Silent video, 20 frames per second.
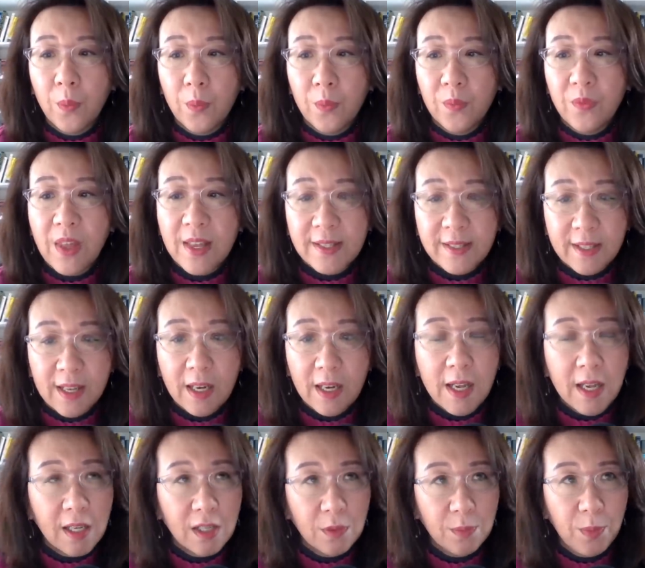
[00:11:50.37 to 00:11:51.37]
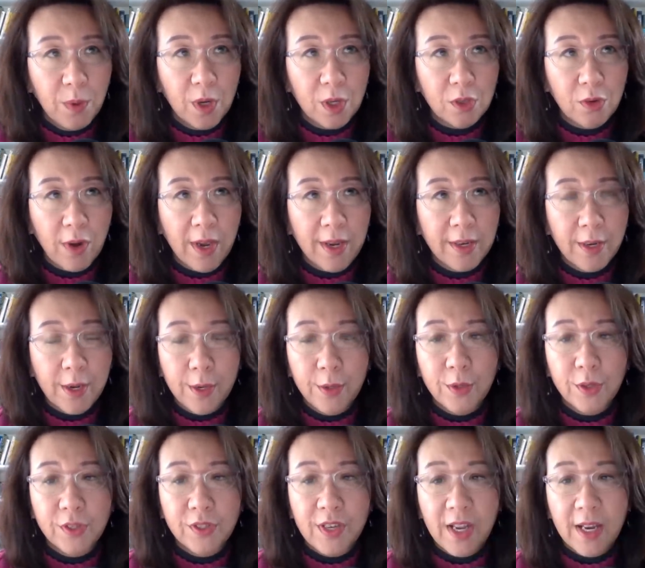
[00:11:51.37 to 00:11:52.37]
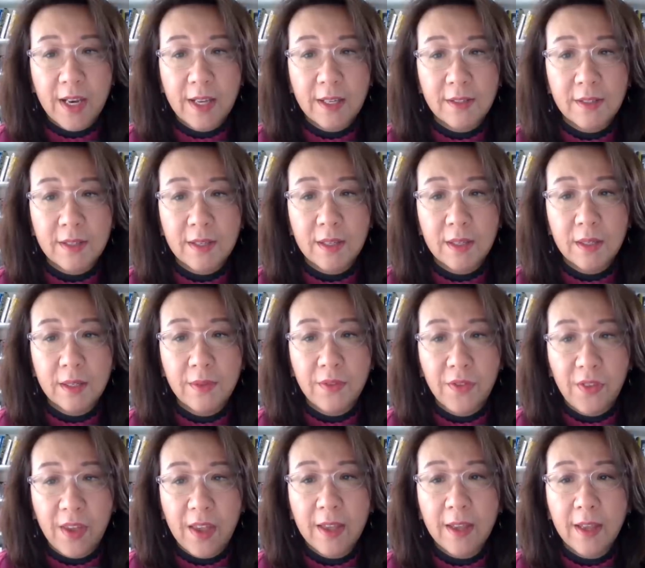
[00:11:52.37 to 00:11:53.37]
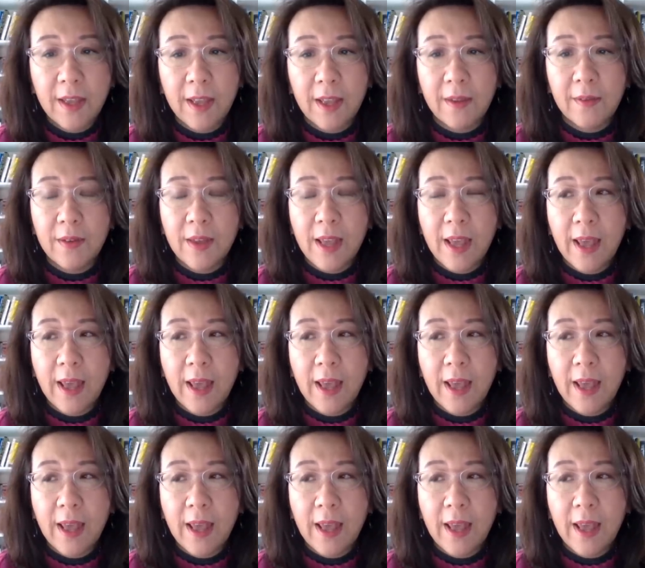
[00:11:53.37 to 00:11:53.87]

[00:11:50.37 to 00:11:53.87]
They study his book trying to understand his thinking.